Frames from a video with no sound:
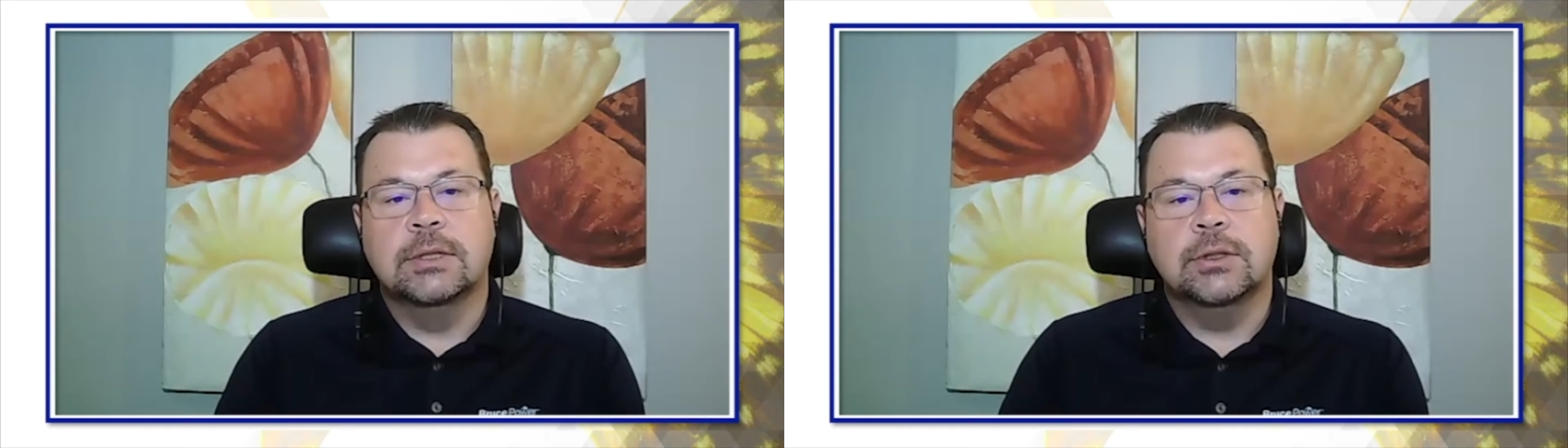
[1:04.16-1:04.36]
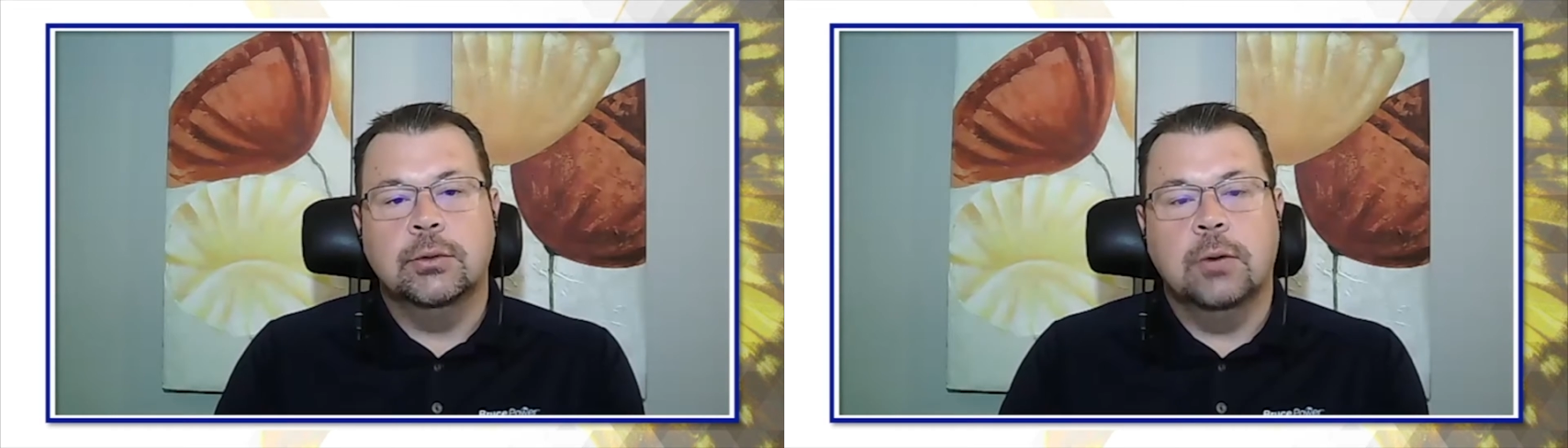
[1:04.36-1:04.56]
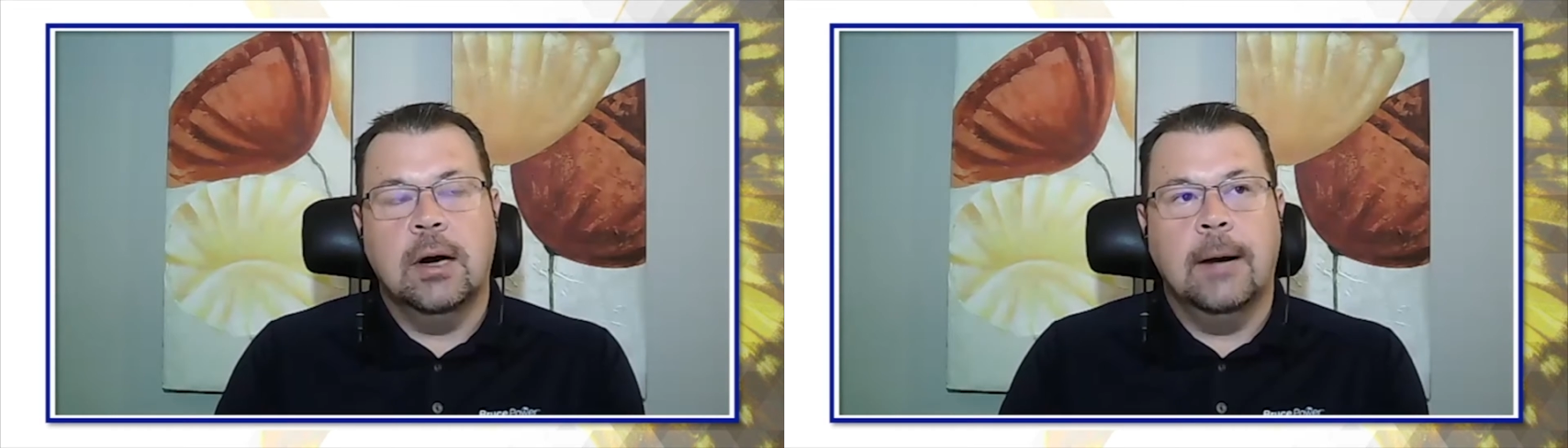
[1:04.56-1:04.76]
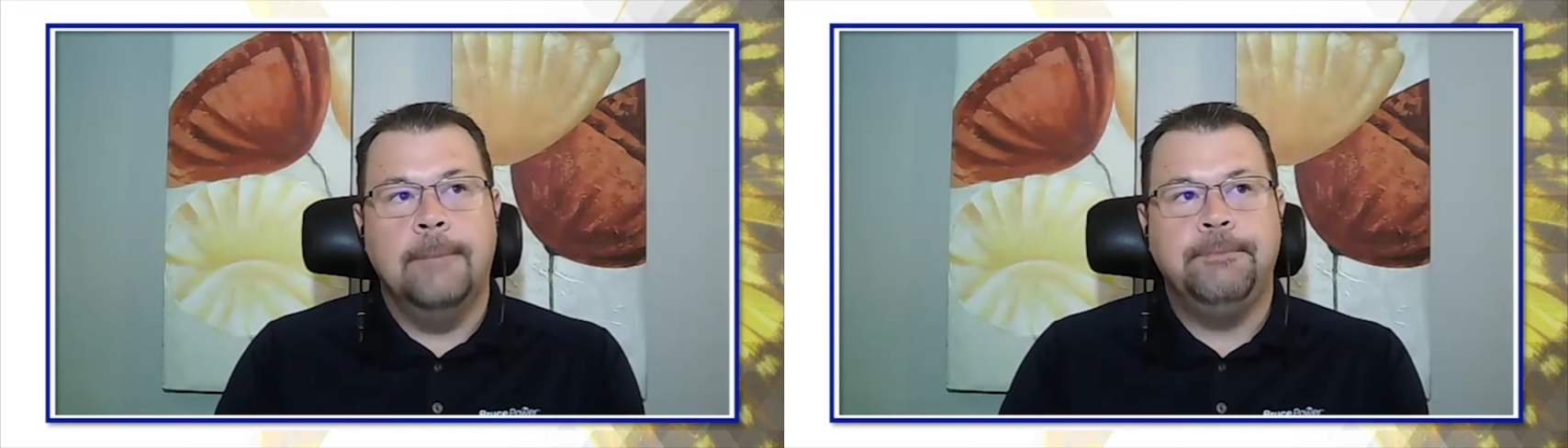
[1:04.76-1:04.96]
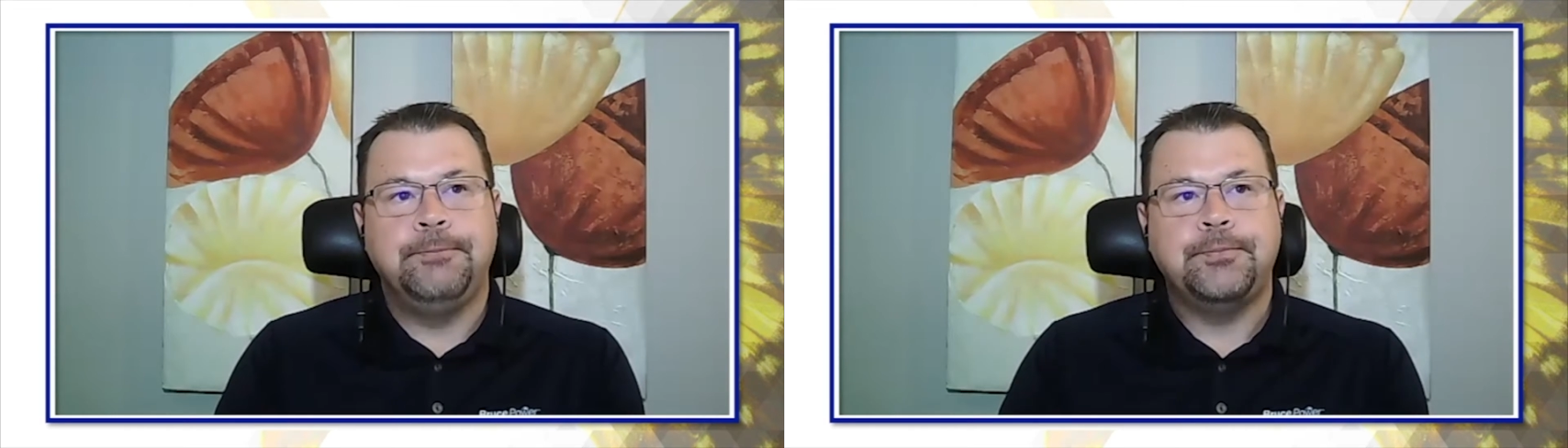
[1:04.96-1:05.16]
to.
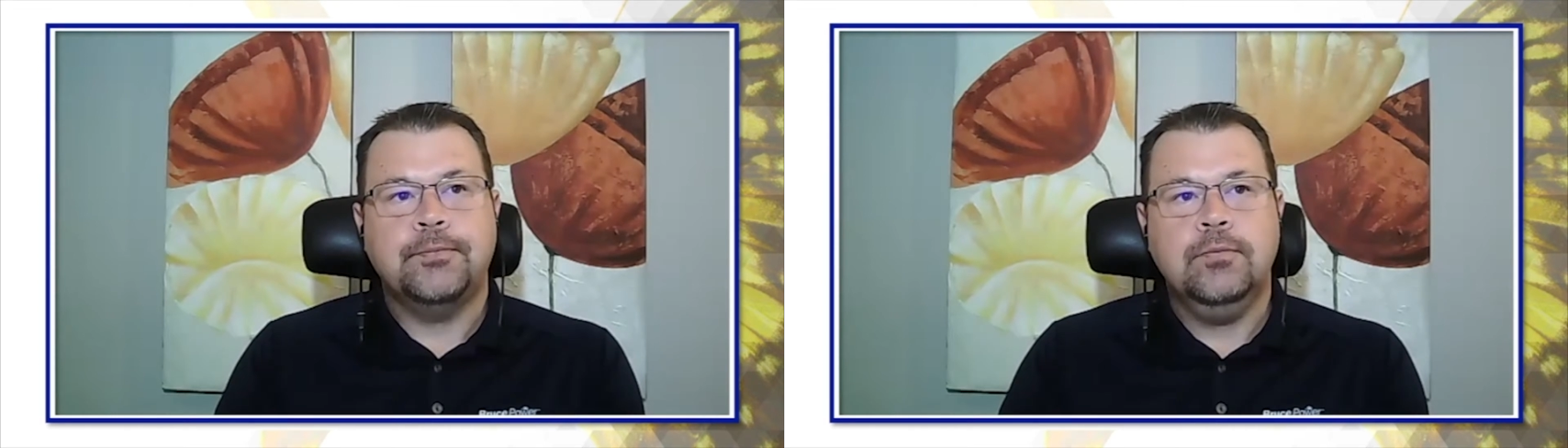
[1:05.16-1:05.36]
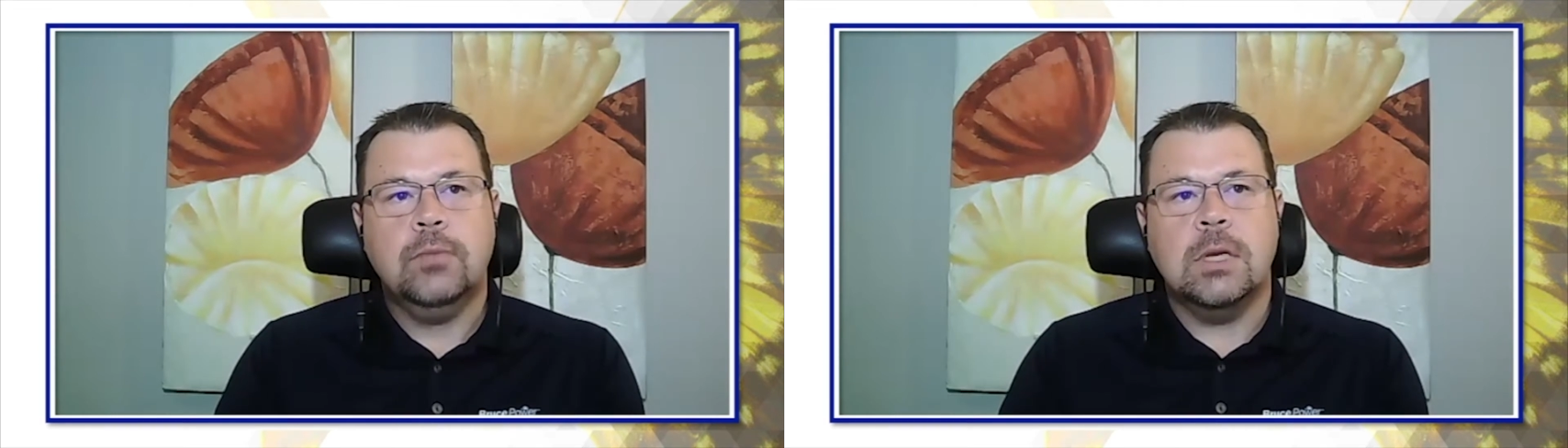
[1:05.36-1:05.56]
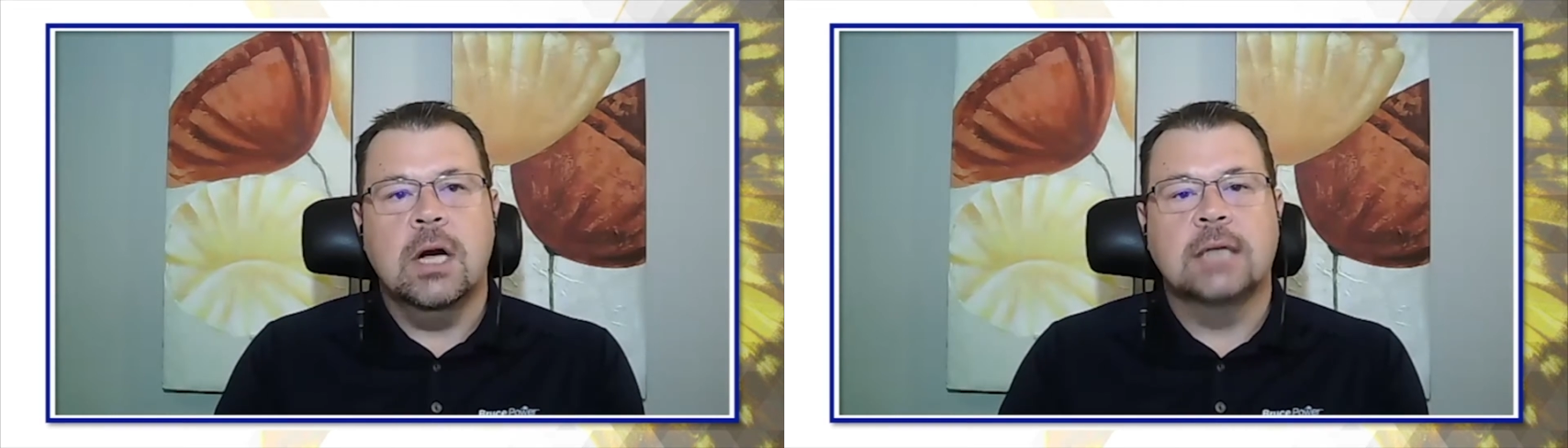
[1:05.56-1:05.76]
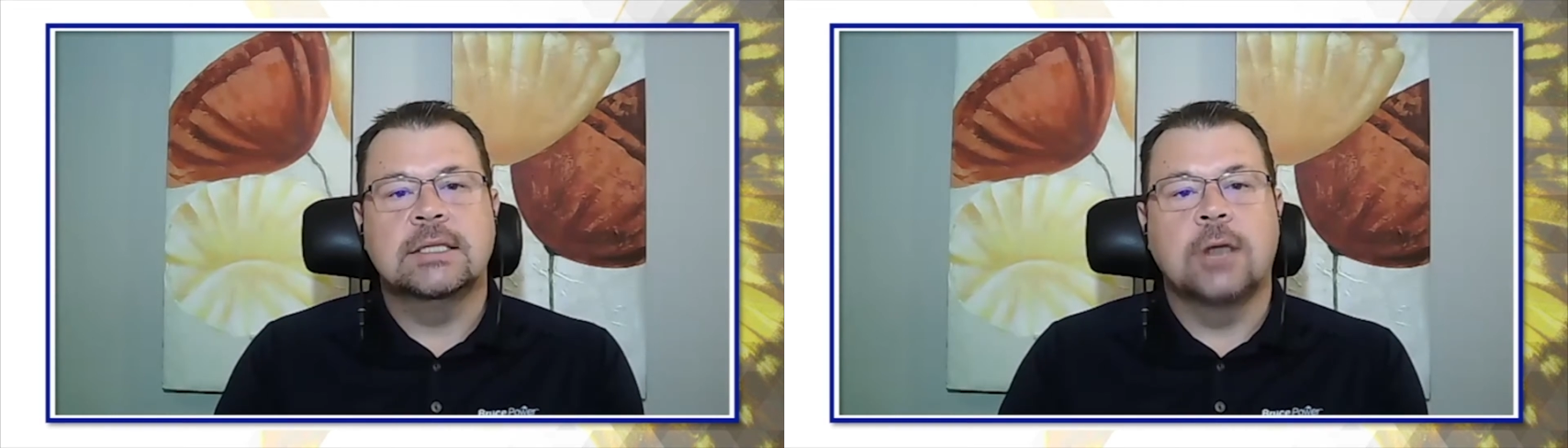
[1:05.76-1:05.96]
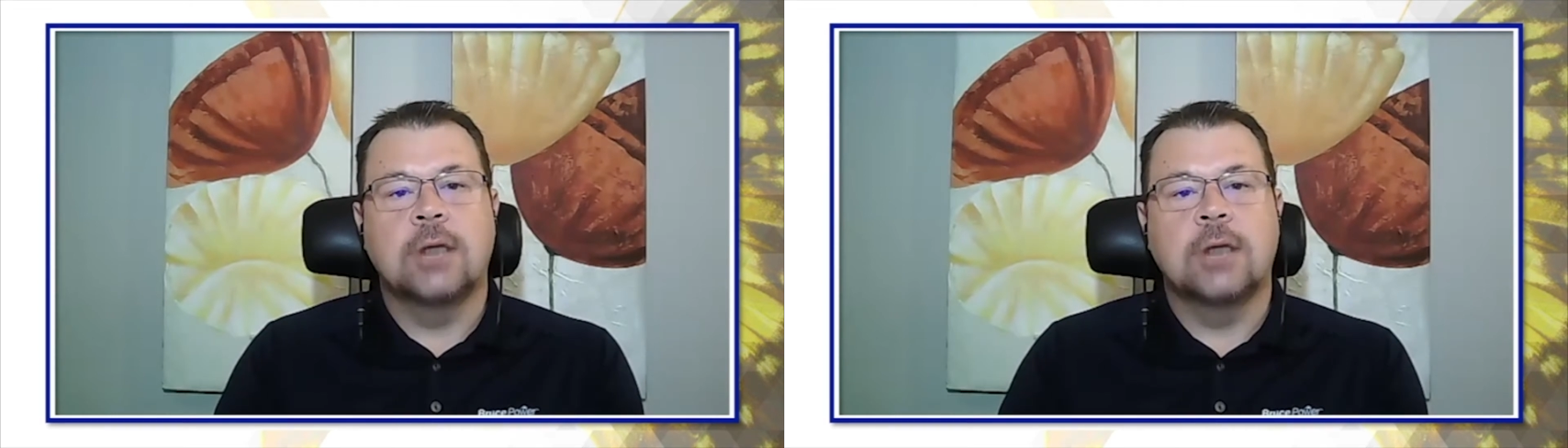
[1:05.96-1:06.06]
Um, uh,